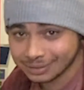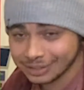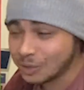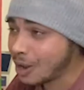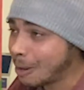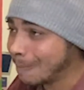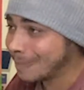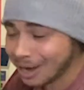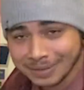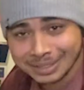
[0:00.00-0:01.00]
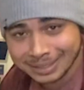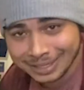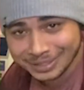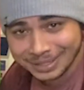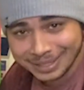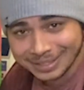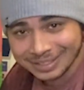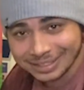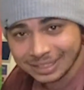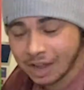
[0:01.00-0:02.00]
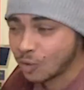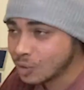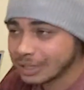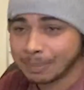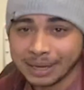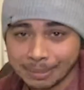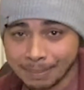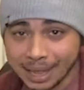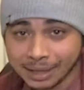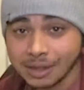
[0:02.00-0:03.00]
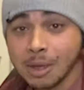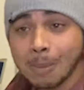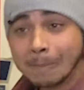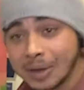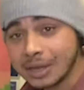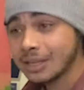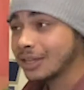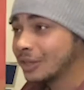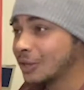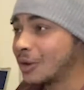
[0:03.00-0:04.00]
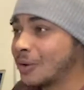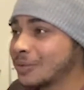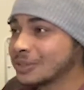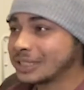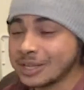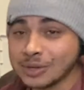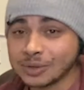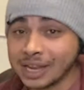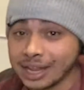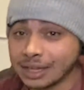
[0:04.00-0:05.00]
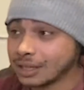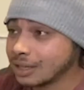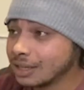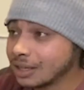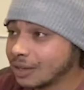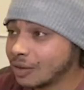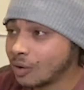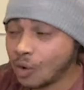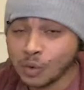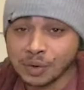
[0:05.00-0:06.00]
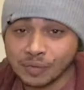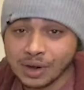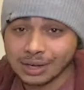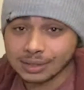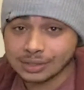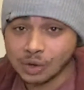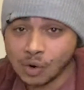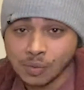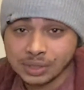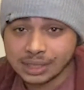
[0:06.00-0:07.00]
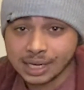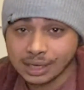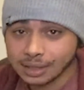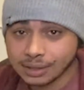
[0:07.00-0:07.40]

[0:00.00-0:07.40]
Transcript: You know how embarrassing that shit is? Of course I paid him back, but you know, still like, only friend to always like